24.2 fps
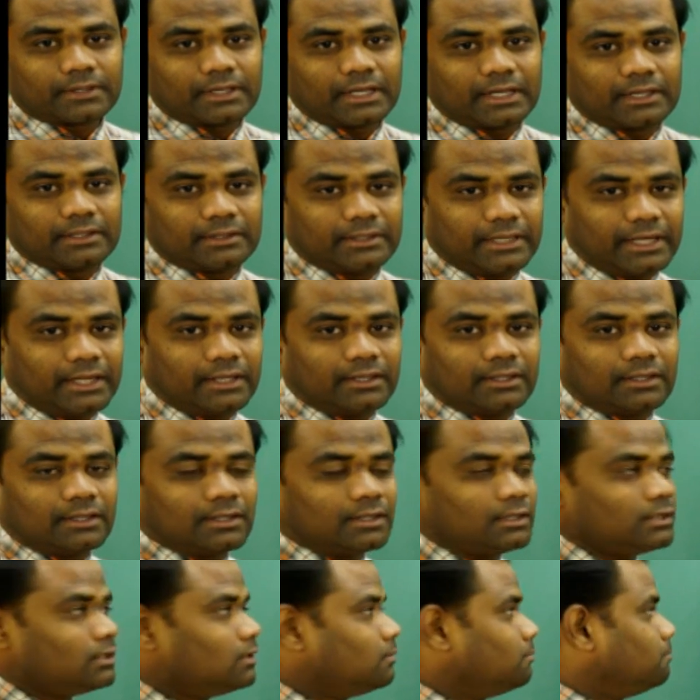And then
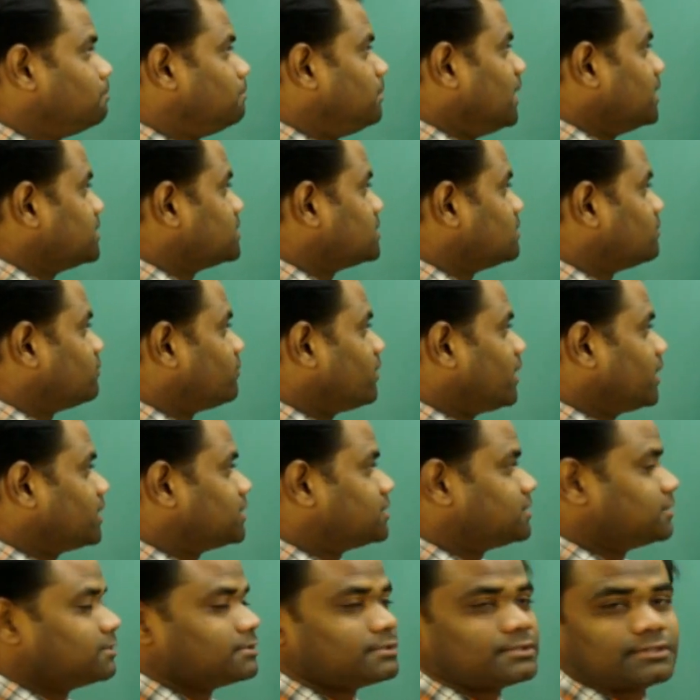partial
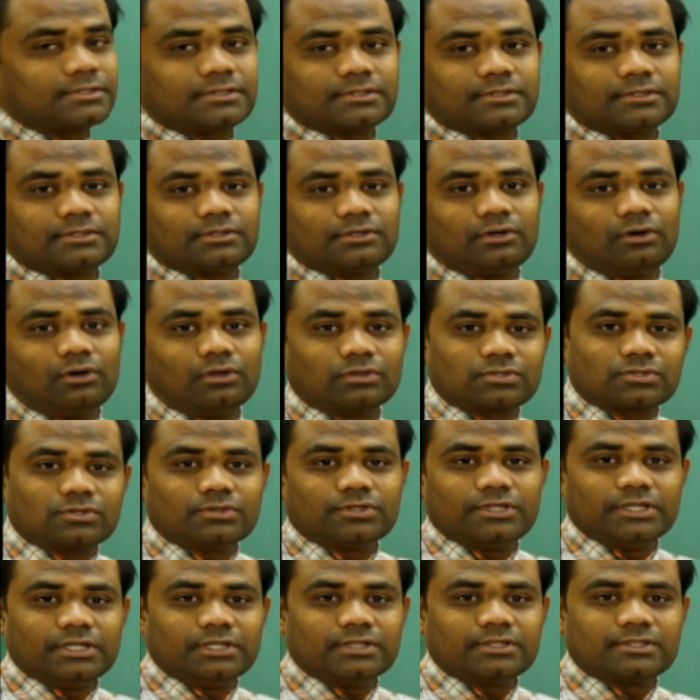fractions also
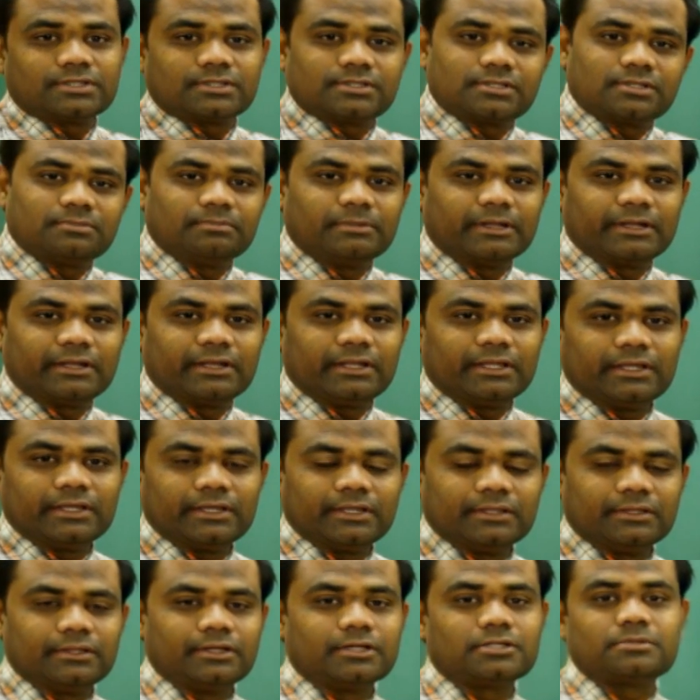deals similarly
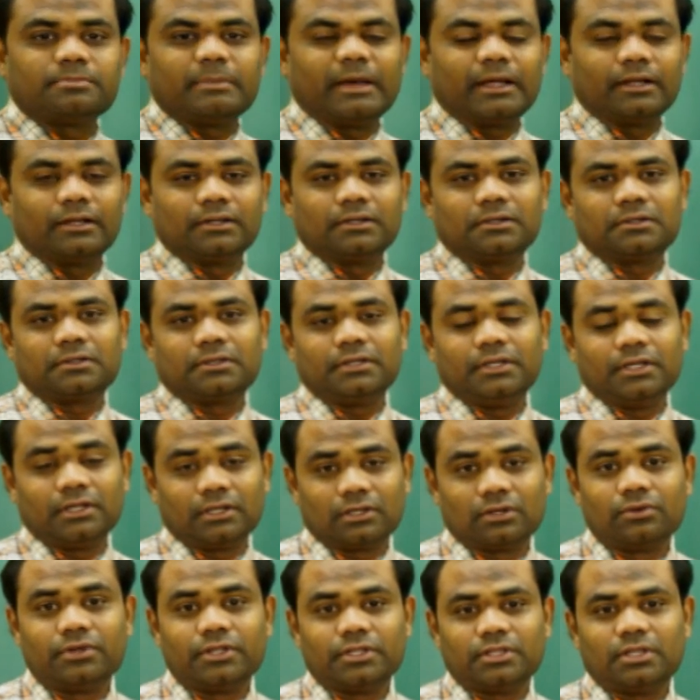in this manner,
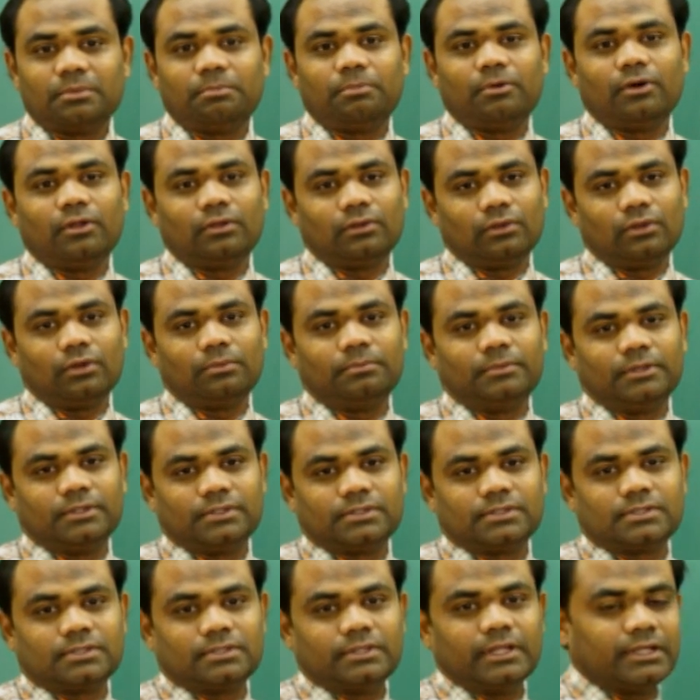including the
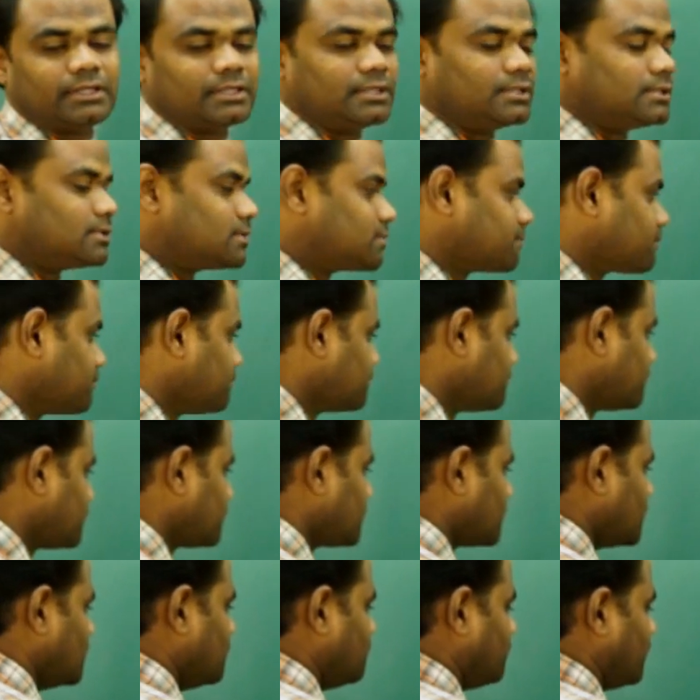polynomials. That is,
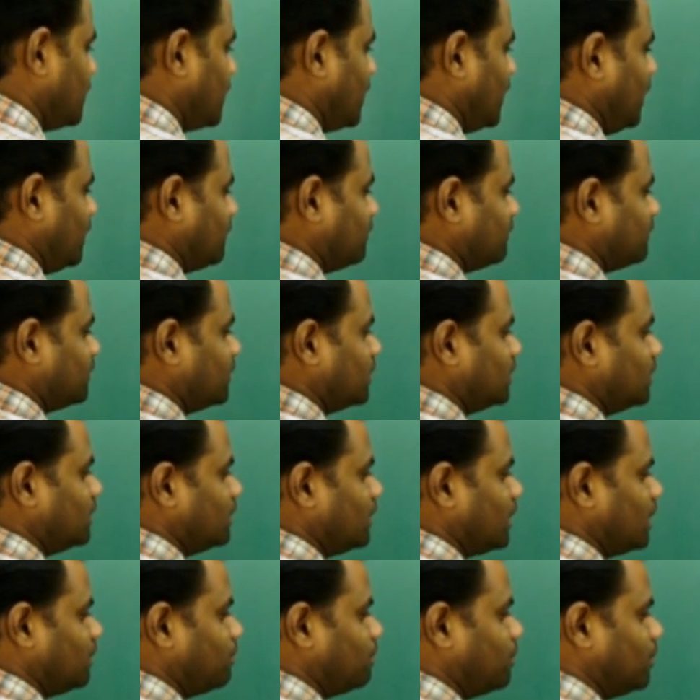if I have
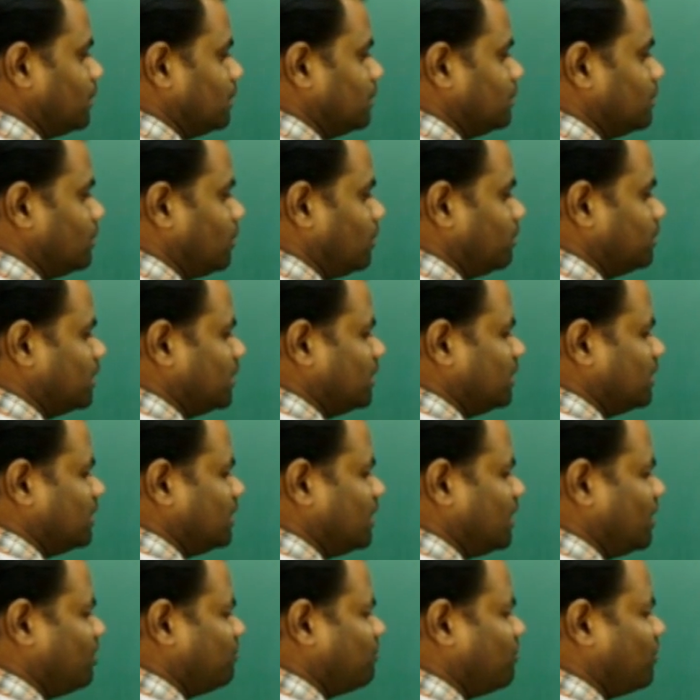a polynomial
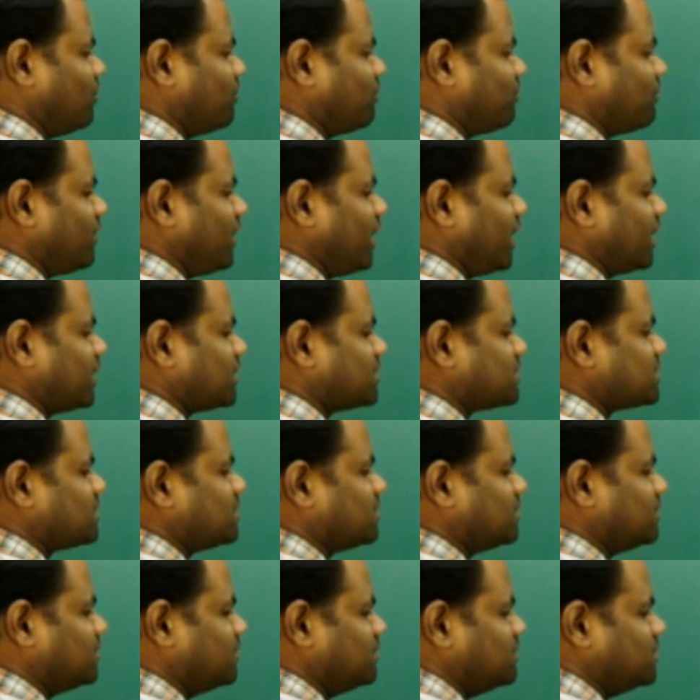f of x
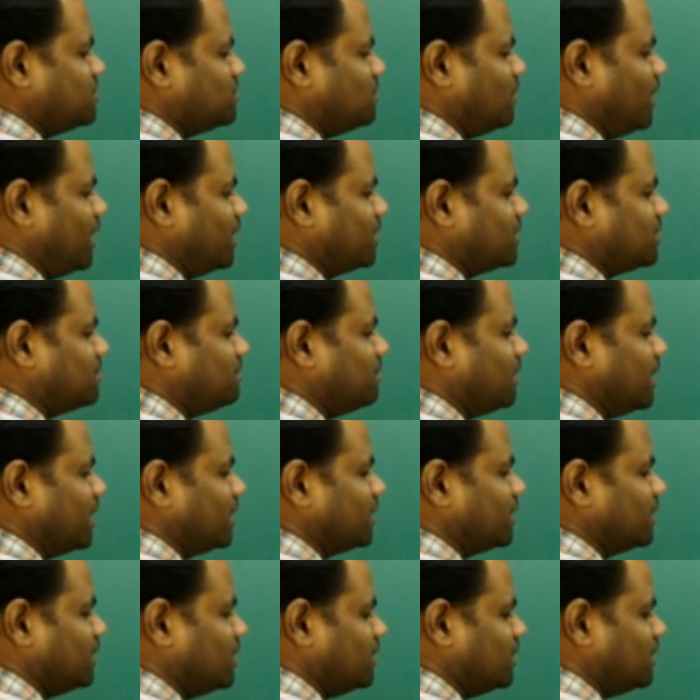divided by
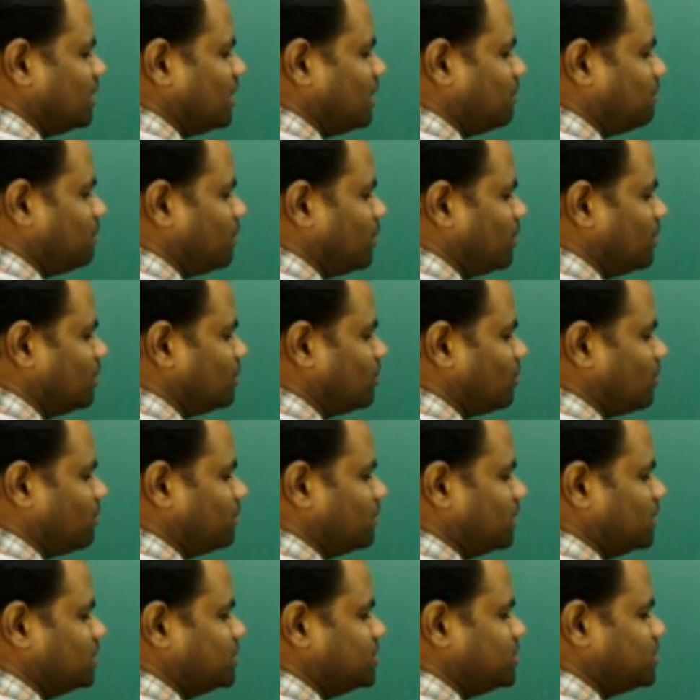a
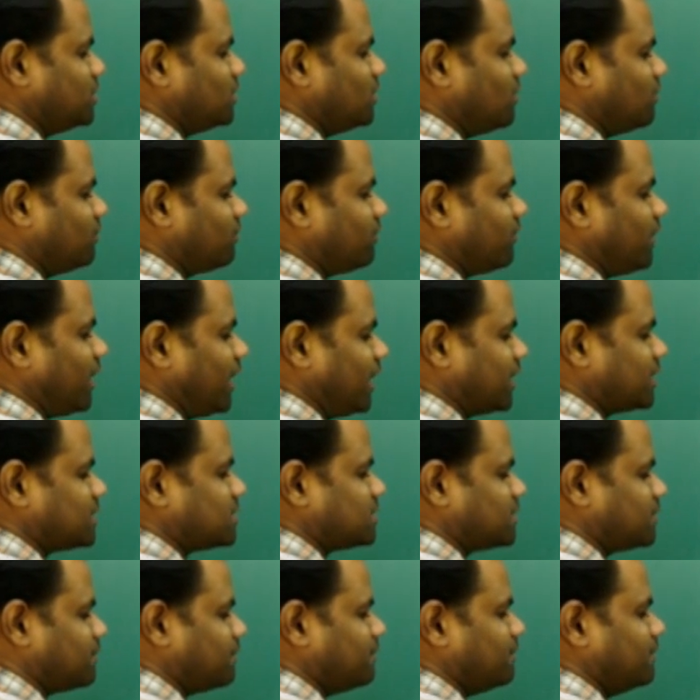polynomial g of
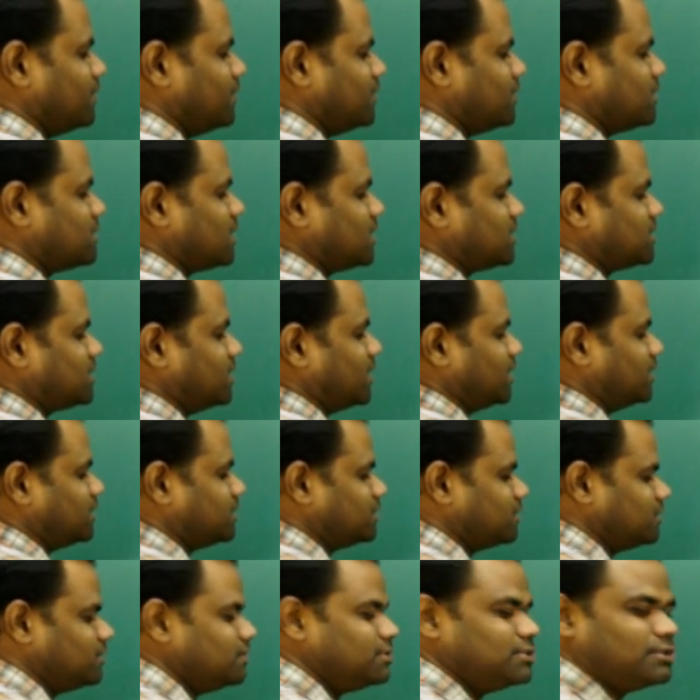x such
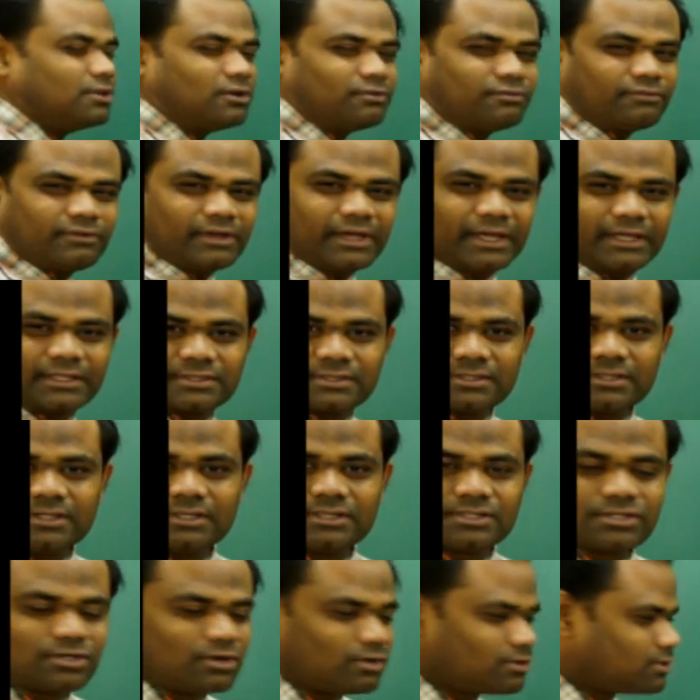that g of x
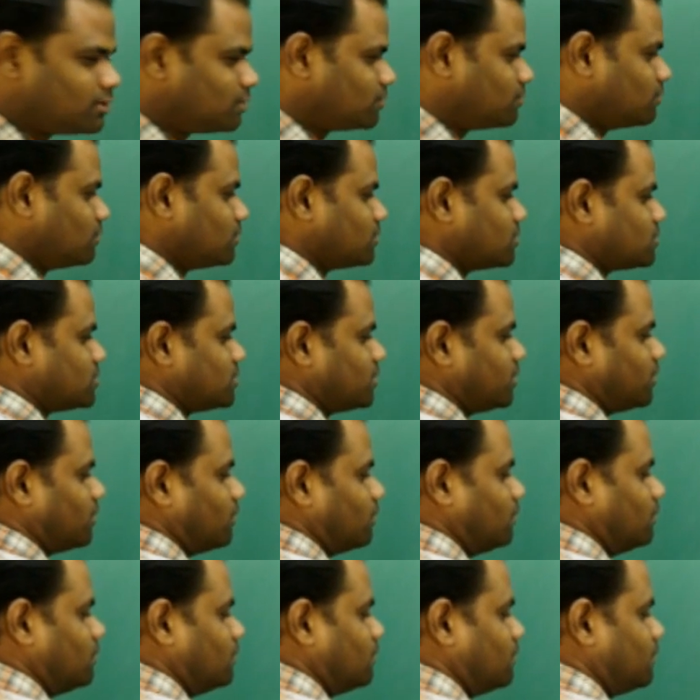is not equal to
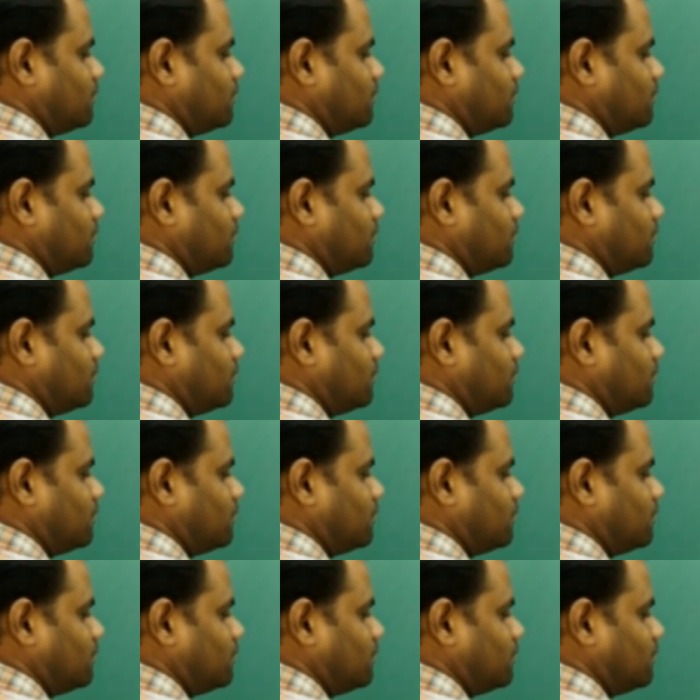0,